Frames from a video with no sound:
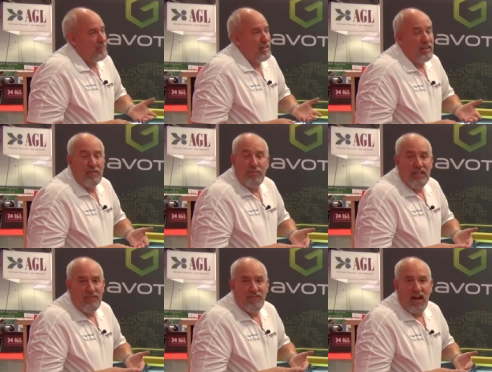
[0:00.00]
I mean, it could
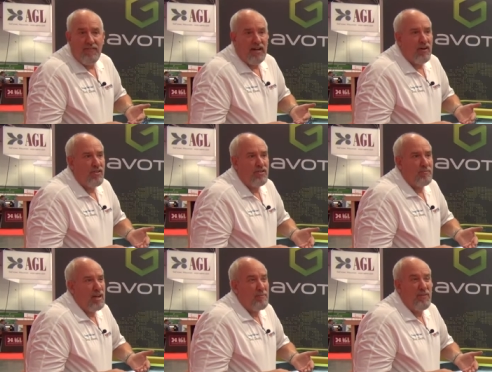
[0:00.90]
be five hours, it
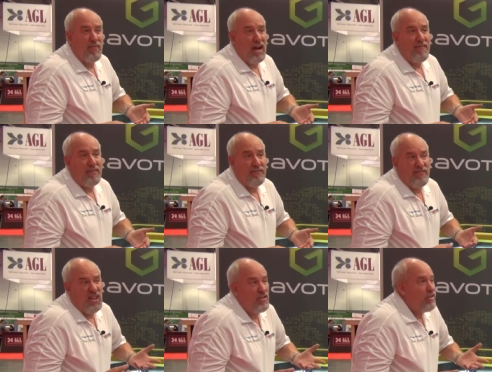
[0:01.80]
might be
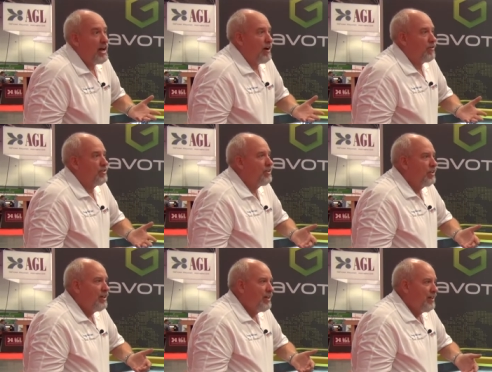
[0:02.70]
500 hours.
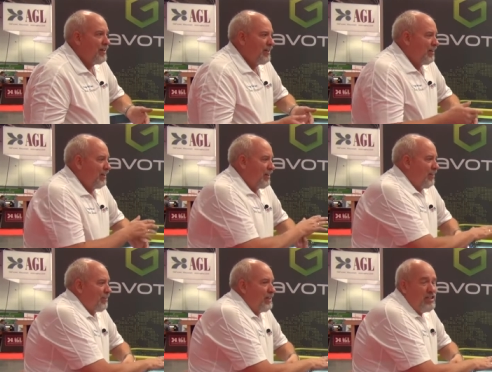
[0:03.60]

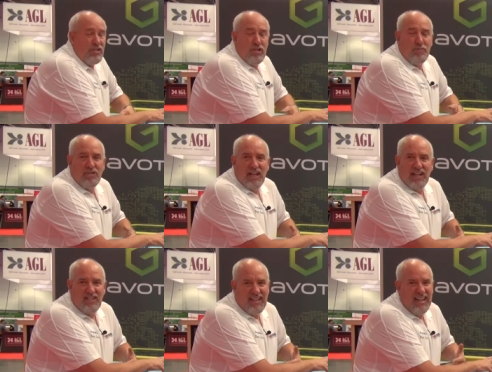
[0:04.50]
These tubes
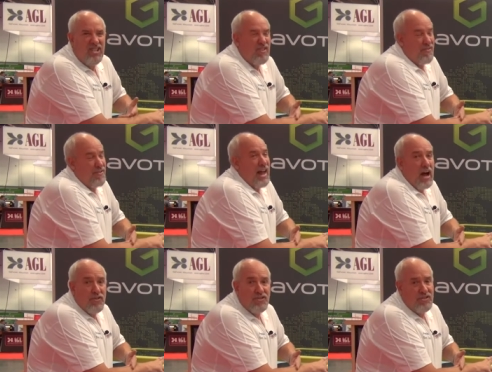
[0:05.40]
last tens of
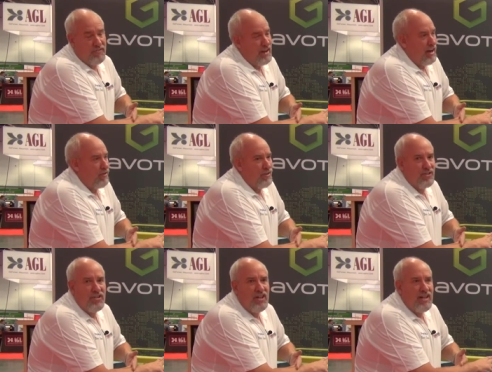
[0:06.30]
thousands of hours.